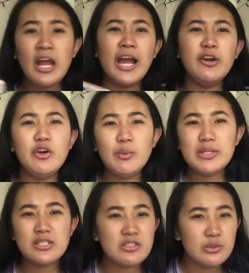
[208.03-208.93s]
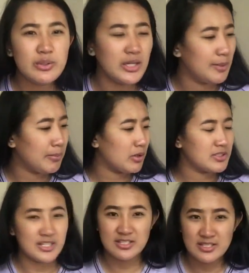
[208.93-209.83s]
I don't know what to do in
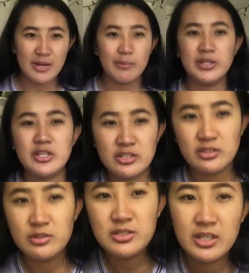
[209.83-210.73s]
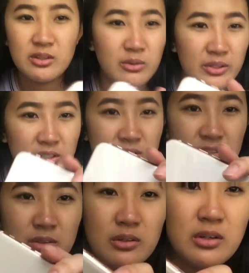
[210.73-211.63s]
unboxings. Is that what you do? Is that all you
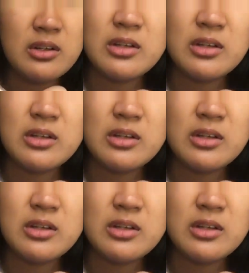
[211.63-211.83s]
do?